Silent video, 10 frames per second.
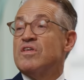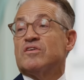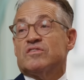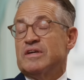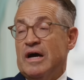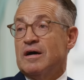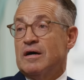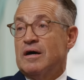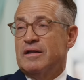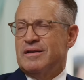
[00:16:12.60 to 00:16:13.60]
there's yeah,
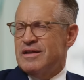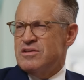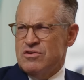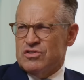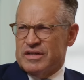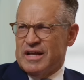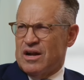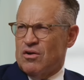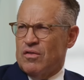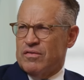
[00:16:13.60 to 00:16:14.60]
and a, usually it, not
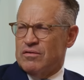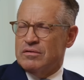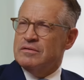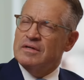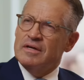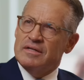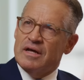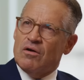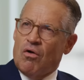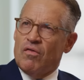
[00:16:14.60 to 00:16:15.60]
at all.
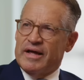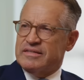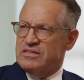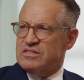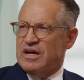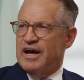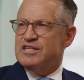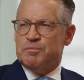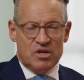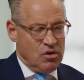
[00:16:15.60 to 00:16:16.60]
Not all that disguised,
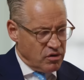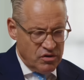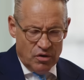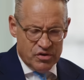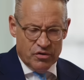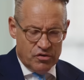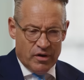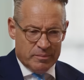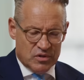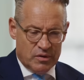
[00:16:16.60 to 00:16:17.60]
sec- yeah. but you're, you know, mm-hmm. you're, you're
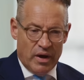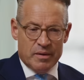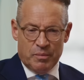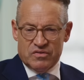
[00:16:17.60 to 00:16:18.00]
absolutely right. It's but, a